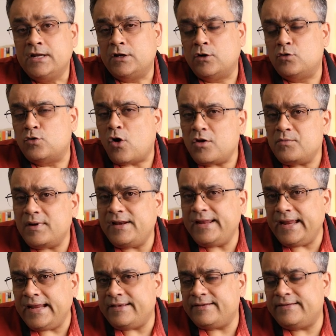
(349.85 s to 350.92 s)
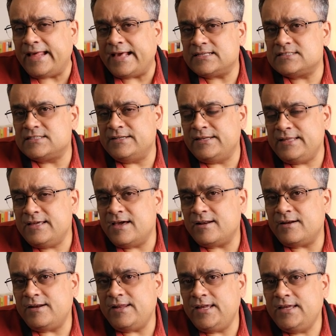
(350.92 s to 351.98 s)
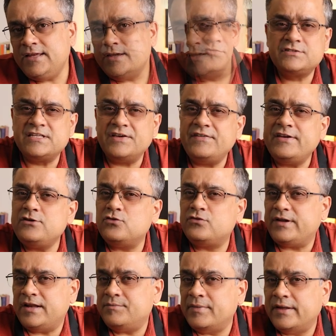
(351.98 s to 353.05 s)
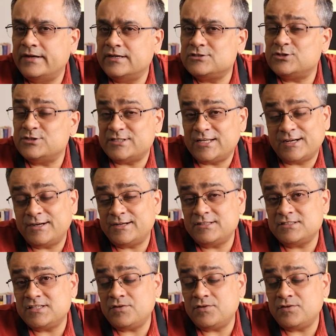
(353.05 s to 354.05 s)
Now normally it takes nearly 7 to 10 minutes to generate this